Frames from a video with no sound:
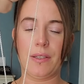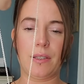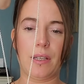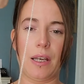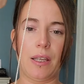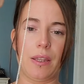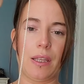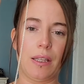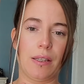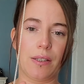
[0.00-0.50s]
I
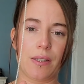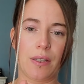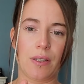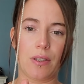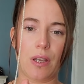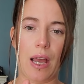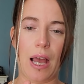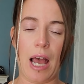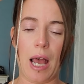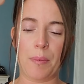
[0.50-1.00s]
think this
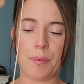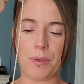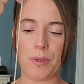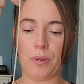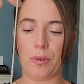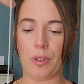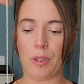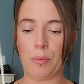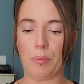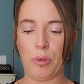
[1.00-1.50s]
is
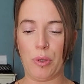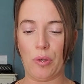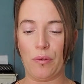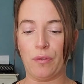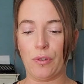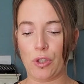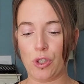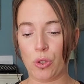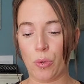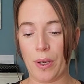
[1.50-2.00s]
absolutely a
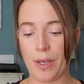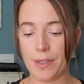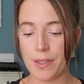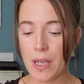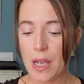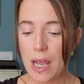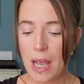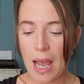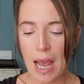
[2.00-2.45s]
beautiful choice.